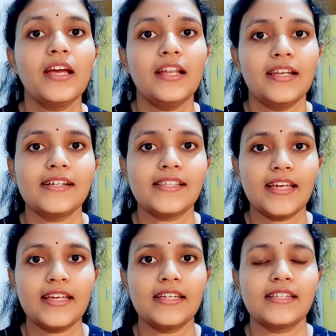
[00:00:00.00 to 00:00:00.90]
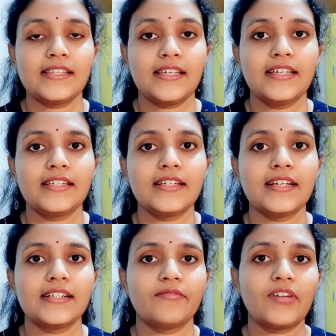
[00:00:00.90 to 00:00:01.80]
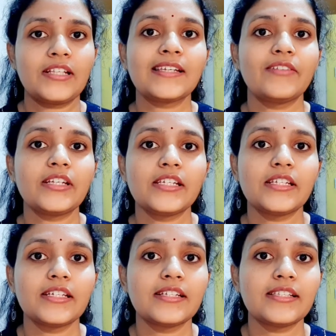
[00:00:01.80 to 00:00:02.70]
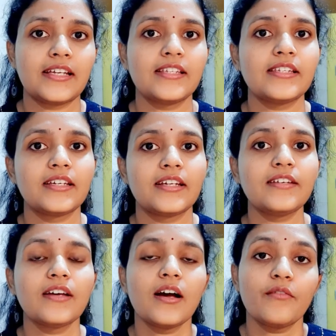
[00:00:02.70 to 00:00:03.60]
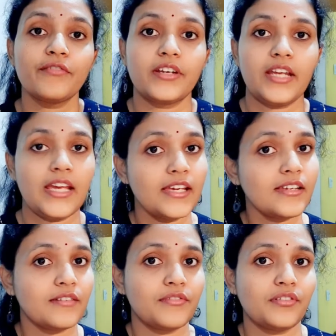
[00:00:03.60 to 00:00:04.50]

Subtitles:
Let's say it is heated at 170 degrees centigrade for 8 hours